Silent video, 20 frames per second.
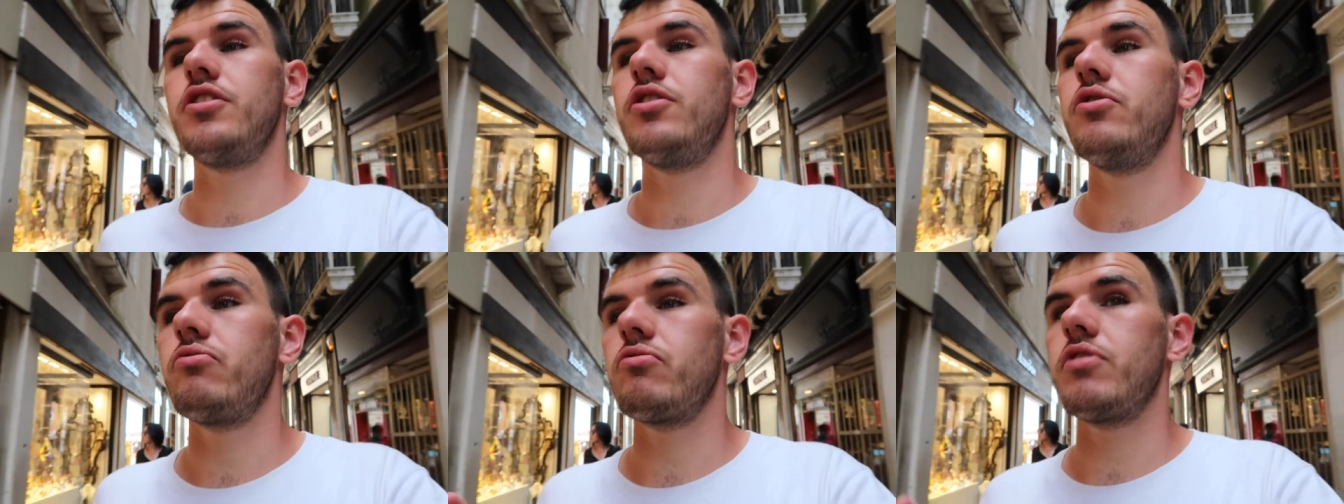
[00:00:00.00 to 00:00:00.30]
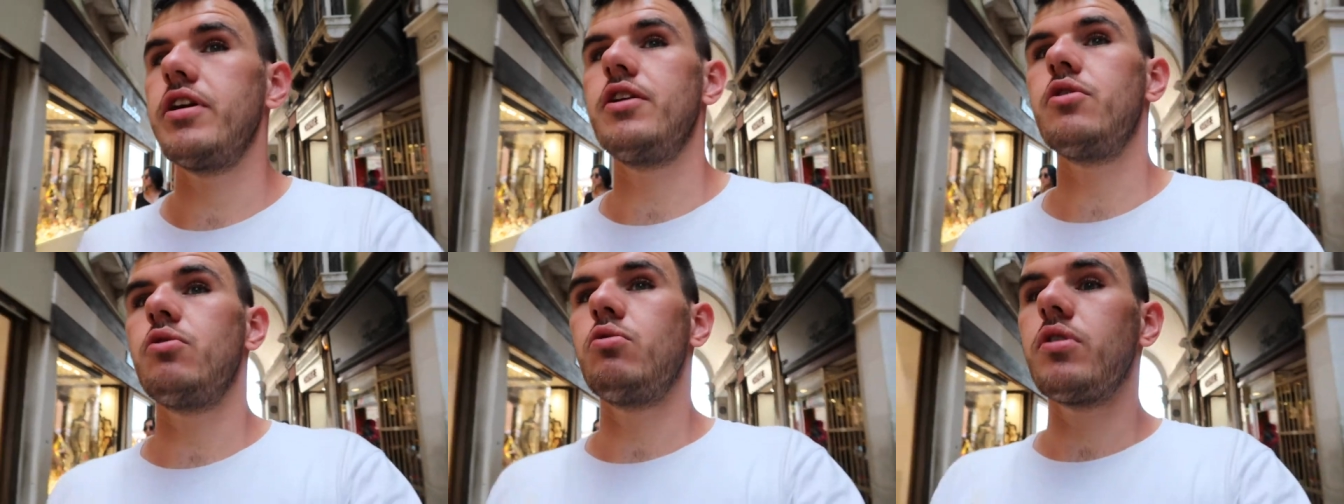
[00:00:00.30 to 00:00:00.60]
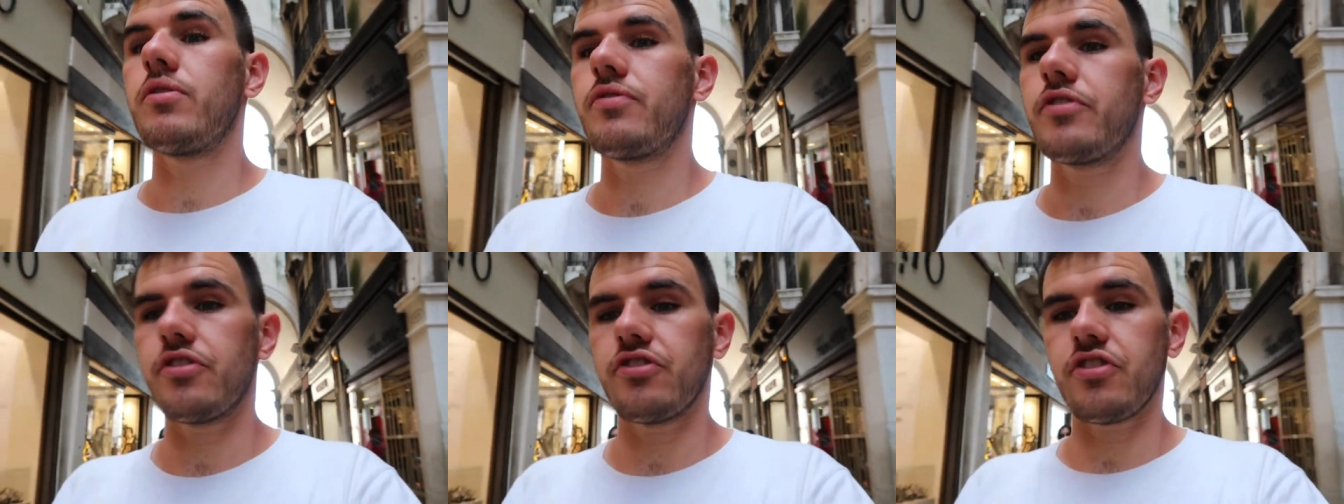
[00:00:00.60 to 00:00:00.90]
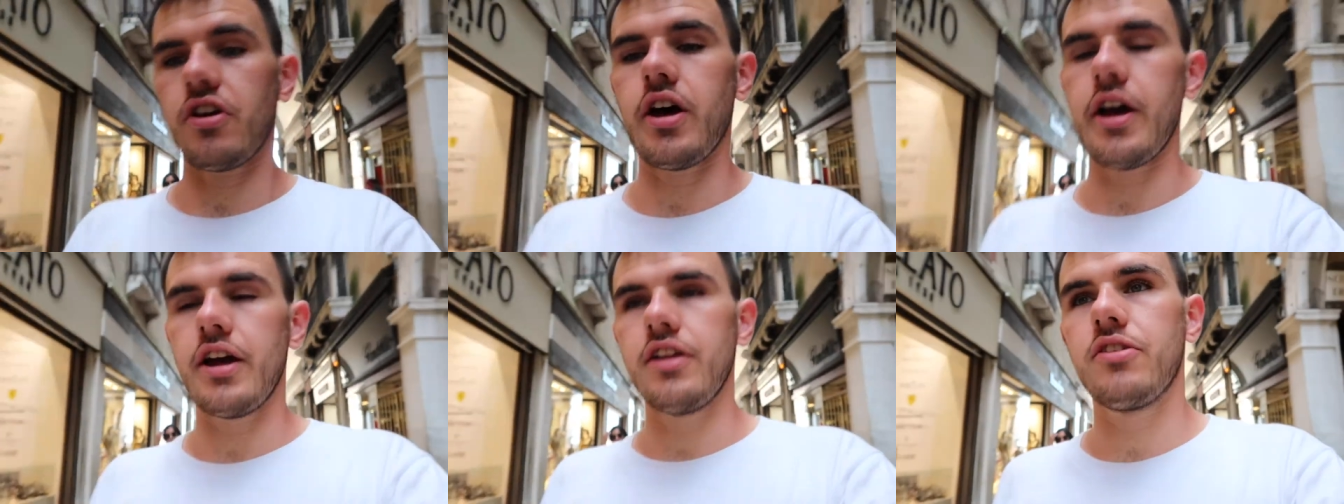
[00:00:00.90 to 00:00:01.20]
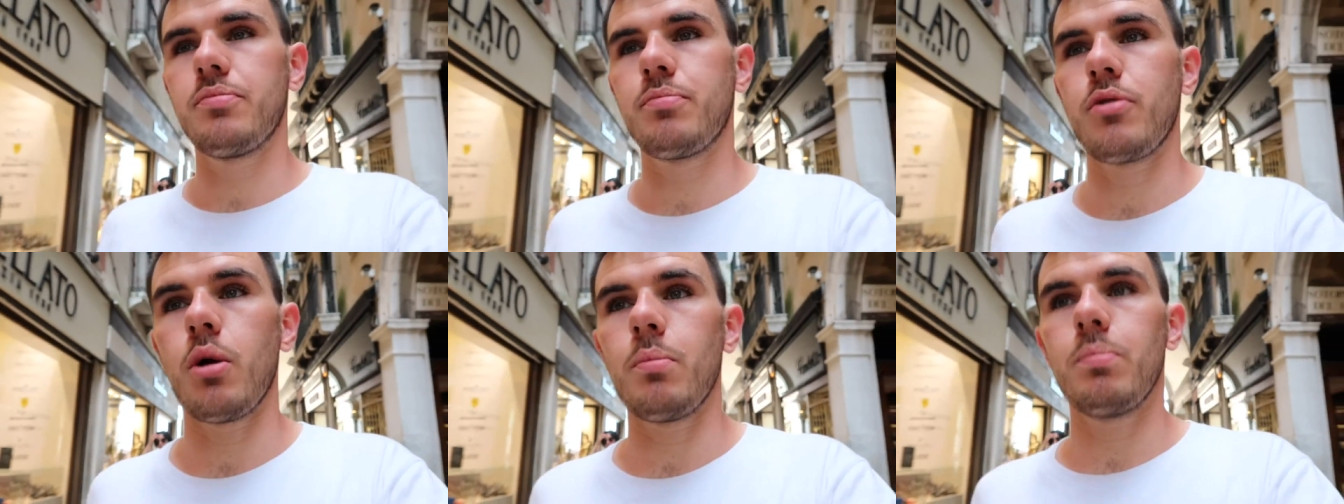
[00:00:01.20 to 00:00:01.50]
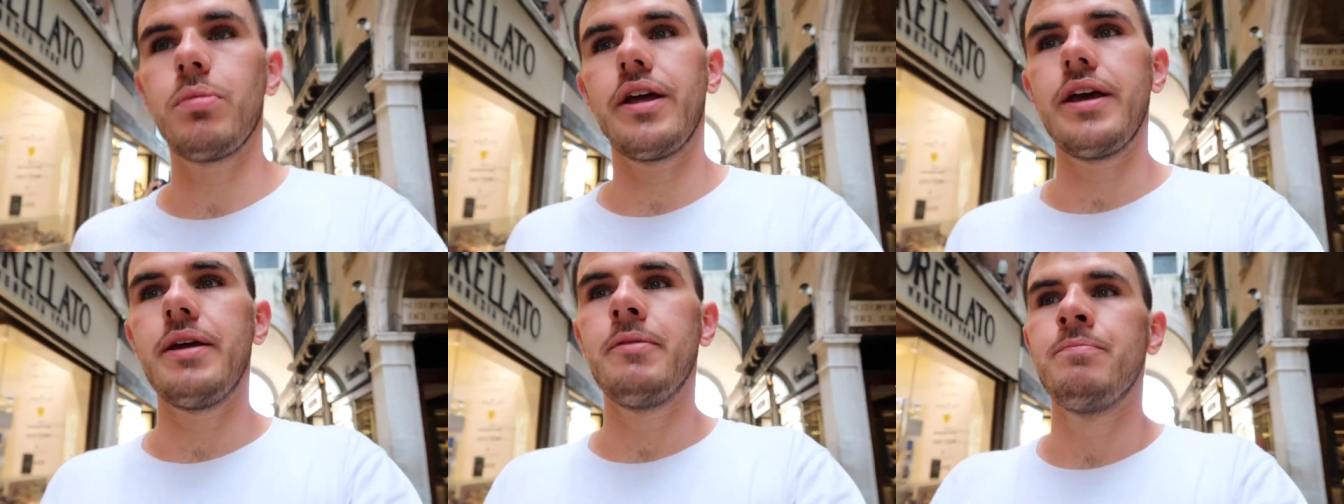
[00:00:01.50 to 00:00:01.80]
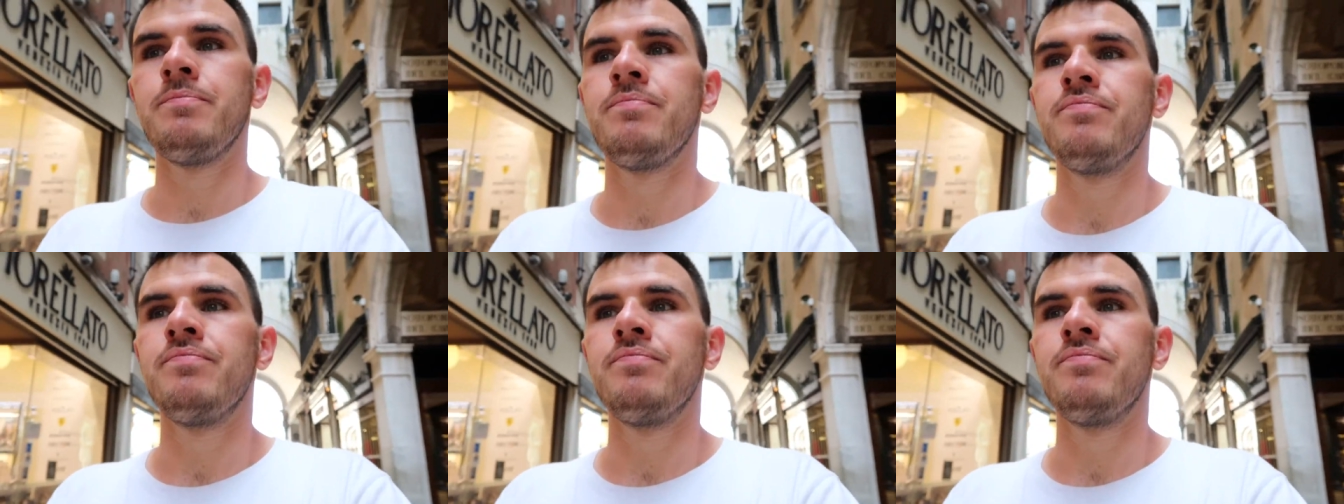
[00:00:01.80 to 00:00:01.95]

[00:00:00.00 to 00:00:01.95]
you read all of the signs properly,